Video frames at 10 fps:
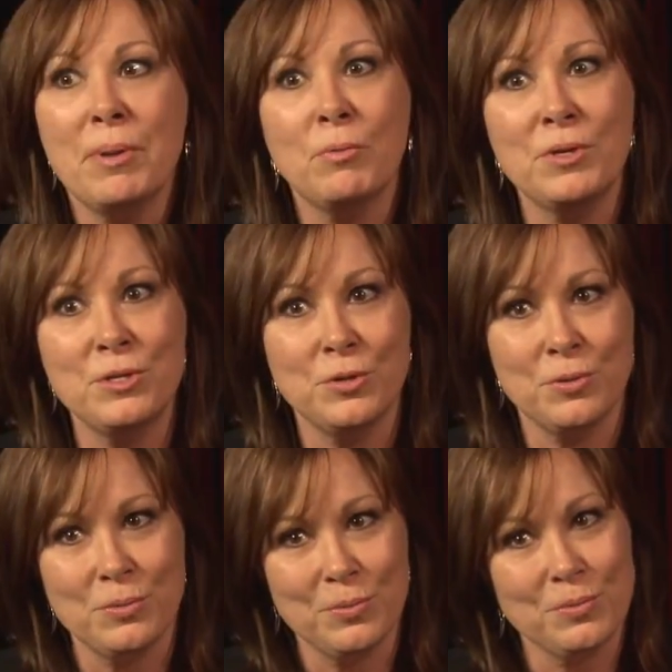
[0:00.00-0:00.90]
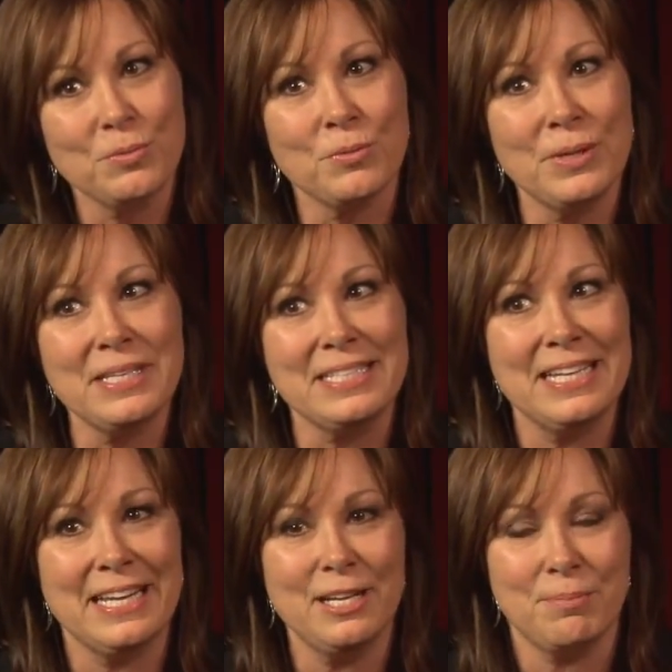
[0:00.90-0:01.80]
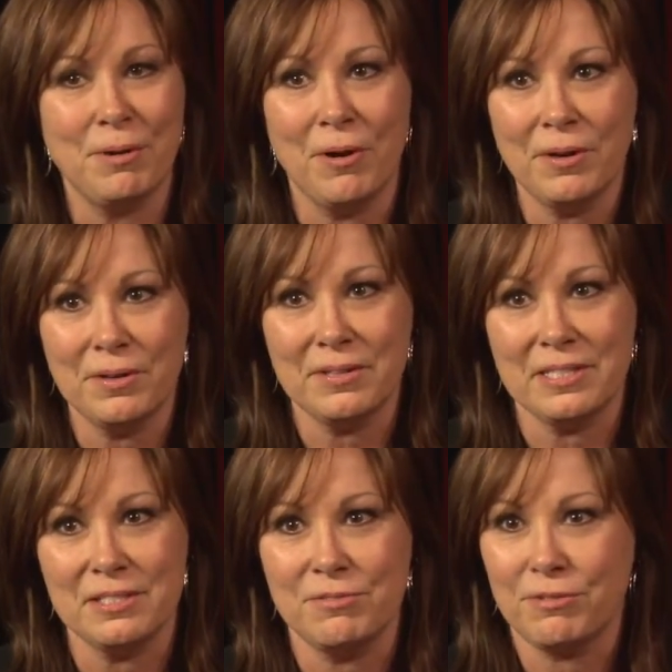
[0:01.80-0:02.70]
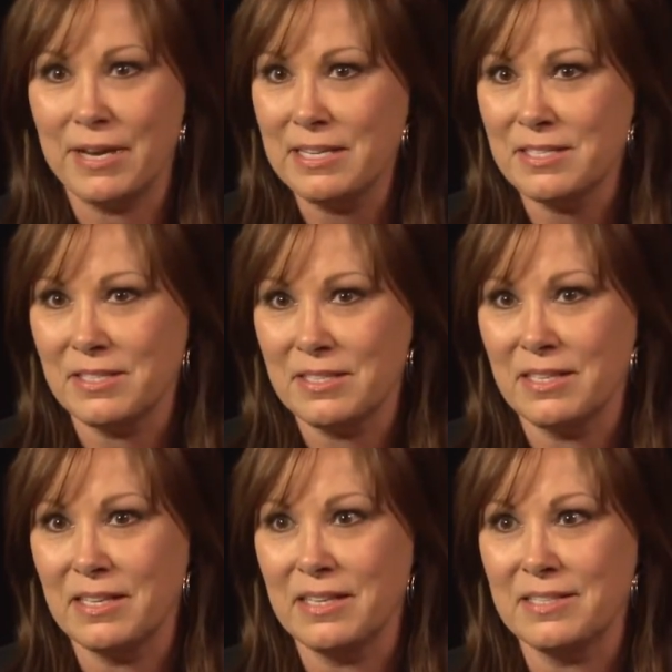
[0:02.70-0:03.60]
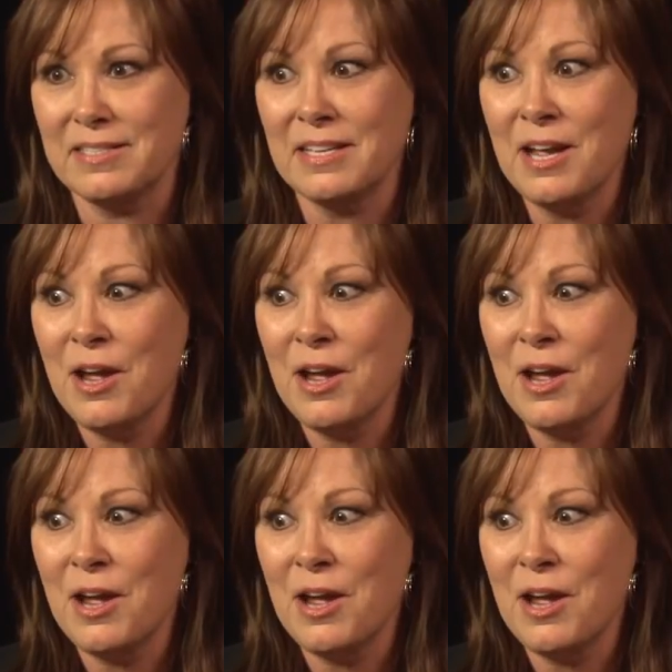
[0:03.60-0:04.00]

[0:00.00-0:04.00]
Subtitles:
But when you really take apart these phrases and these